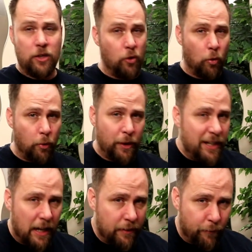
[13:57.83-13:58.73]
you're
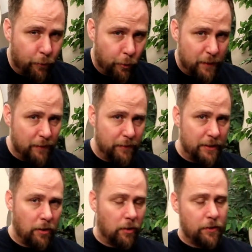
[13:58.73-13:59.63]
already at the $40,
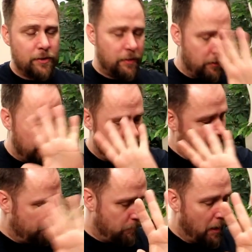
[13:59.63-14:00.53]
$50.
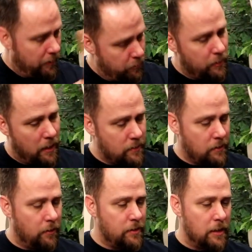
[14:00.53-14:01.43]
Mind you,
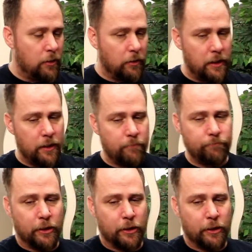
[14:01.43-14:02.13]
yes, there's equally,